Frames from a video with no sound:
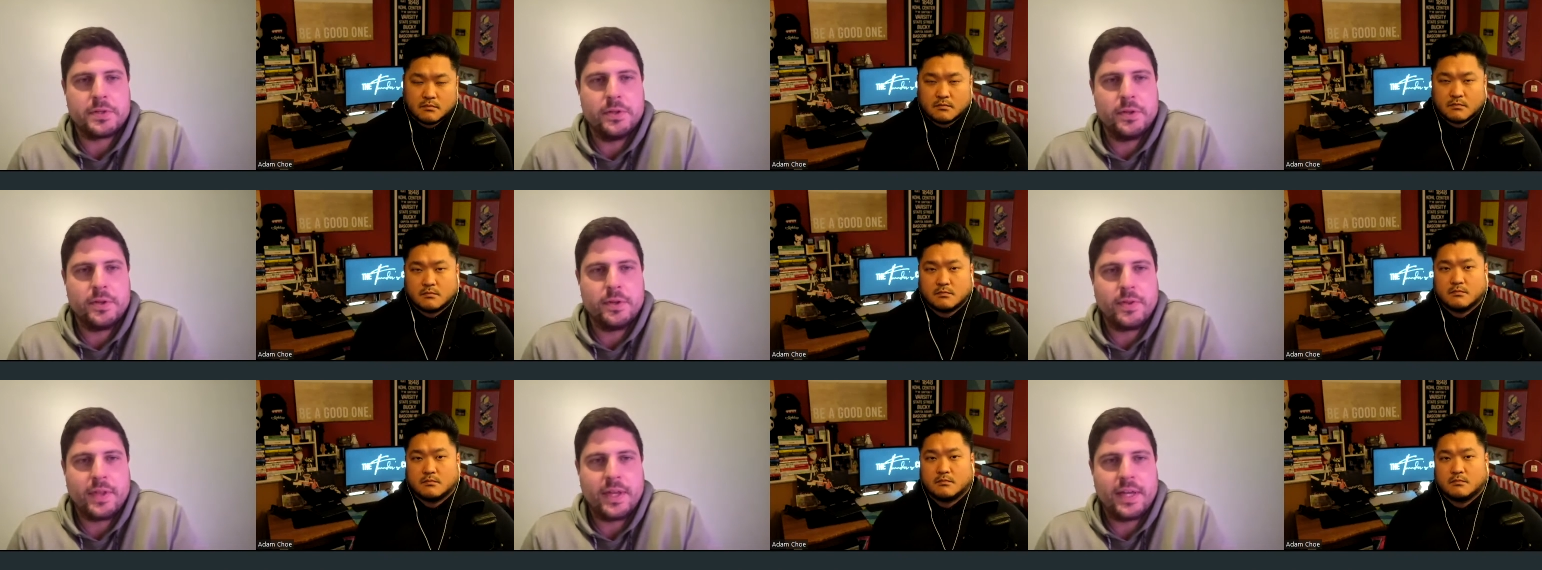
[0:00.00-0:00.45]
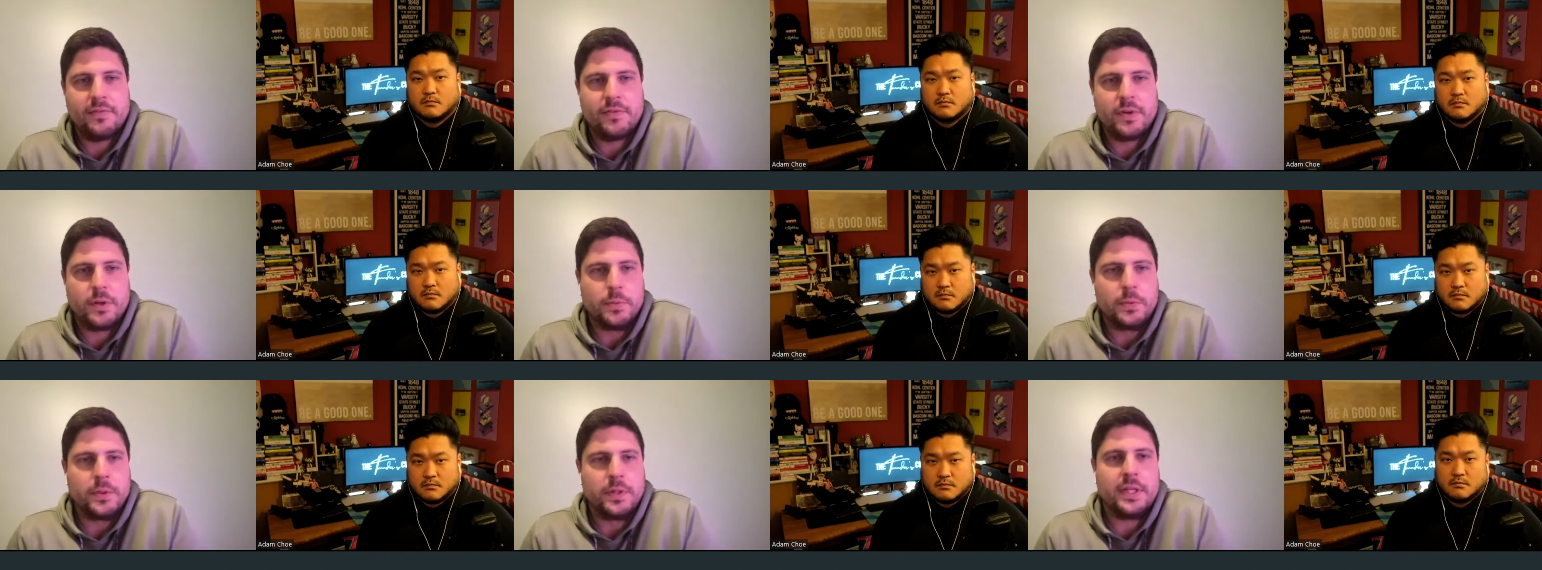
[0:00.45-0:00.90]
Speaker 1: So you can think of
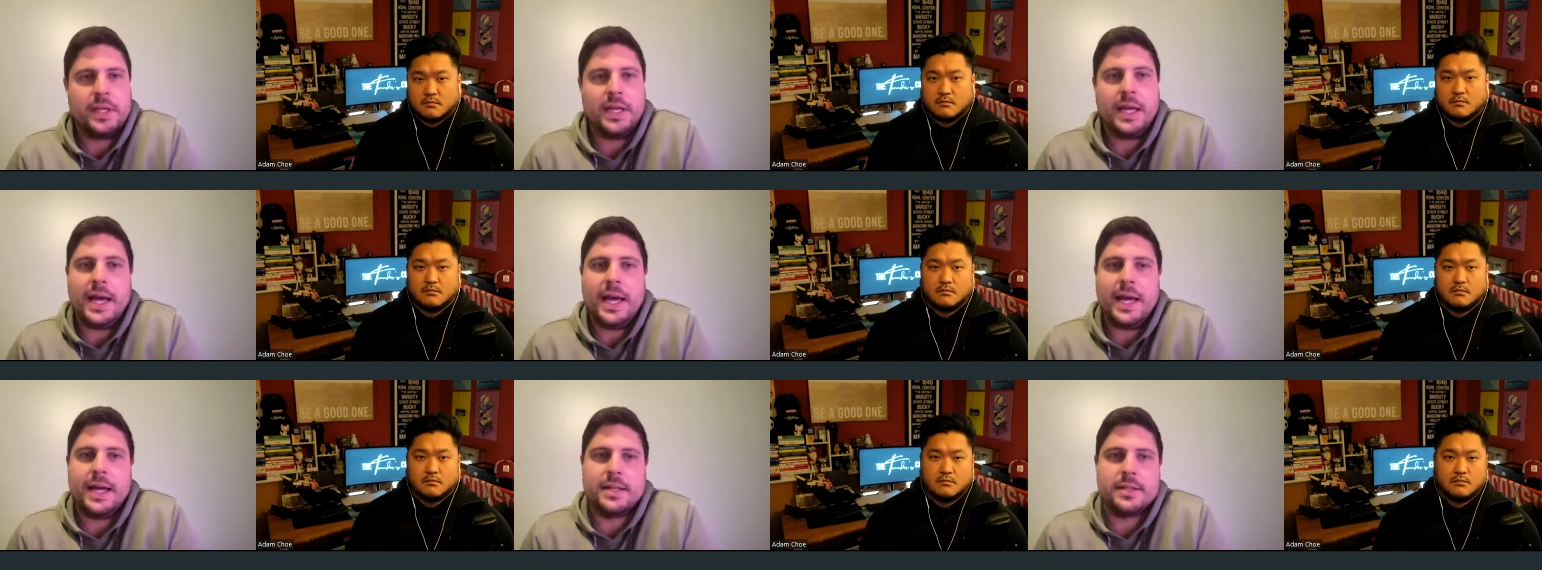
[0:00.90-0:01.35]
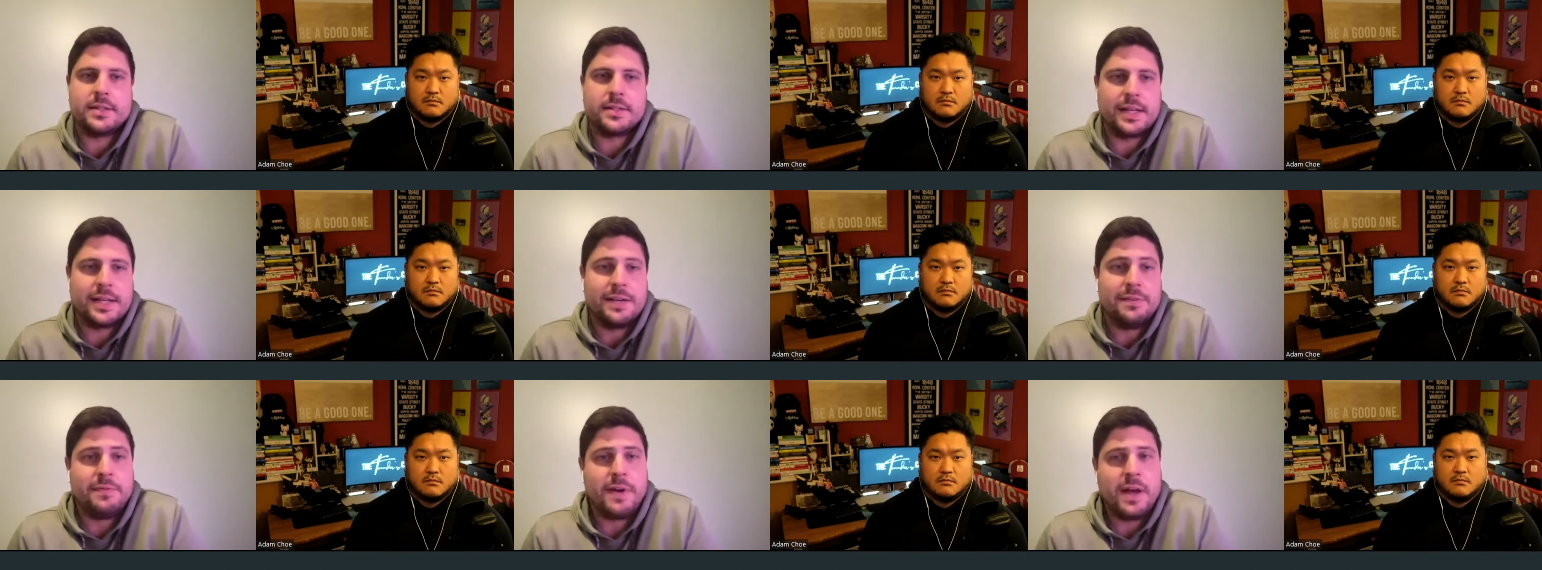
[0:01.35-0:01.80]
it really as like a